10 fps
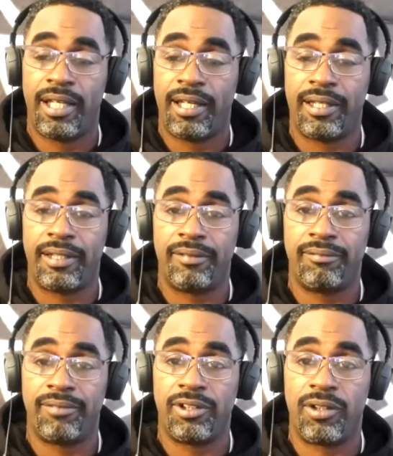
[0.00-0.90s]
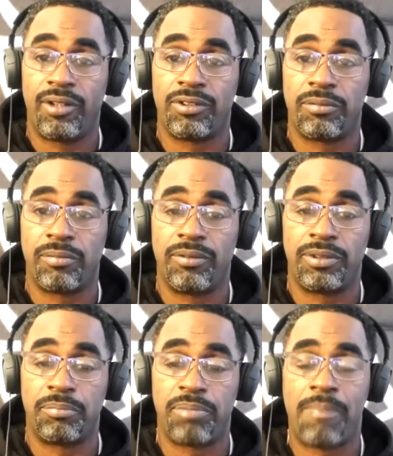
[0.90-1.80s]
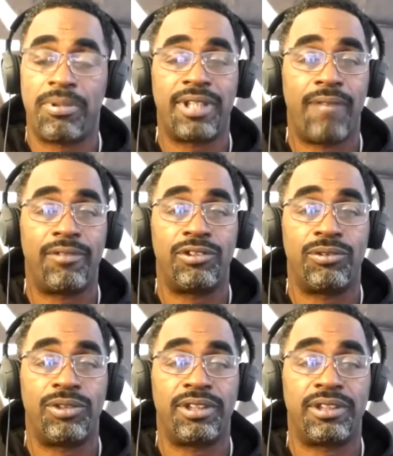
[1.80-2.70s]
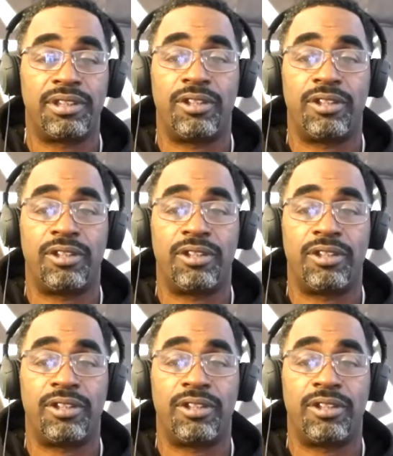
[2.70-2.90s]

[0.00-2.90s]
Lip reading: And it was a proper time to do this.